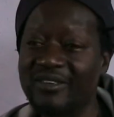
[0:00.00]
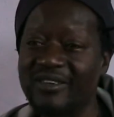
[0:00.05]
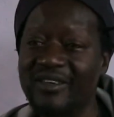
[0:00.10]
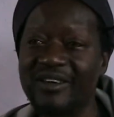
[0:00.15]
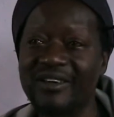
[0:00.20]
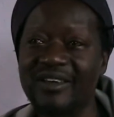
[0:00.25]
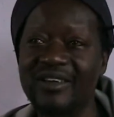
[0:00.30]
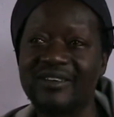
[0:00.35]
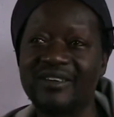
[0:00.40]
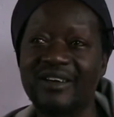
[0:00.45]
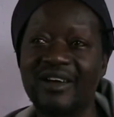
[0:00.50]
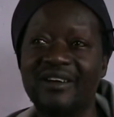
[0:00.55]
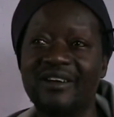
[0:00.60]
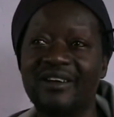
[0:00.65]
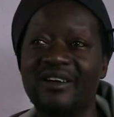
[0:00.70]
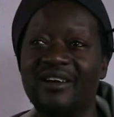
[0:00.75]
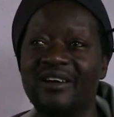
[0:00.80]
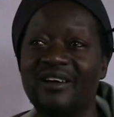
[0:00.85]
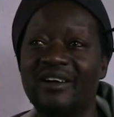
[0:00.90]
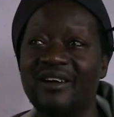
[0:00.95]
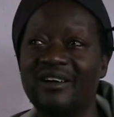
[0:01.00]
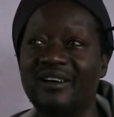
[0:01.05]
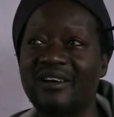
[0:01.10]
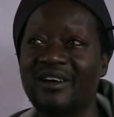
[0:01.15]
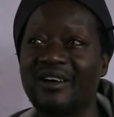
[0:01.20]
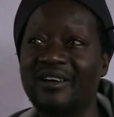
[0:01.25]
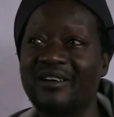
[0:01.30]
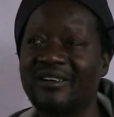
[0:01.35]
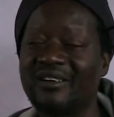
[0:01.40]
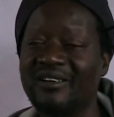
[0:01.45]
thing that can, uh,
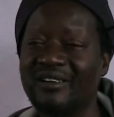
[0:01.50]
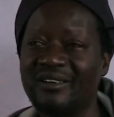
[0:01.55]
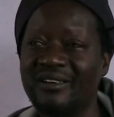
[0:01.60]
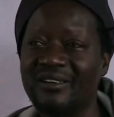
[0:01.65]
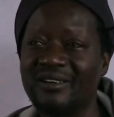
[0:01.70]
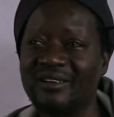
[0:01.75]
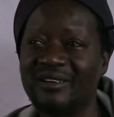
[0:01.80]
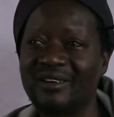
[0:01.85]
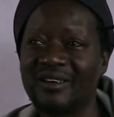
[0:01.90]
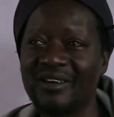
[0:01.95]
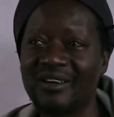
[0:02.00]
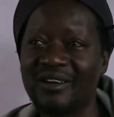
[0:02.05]
can, uh,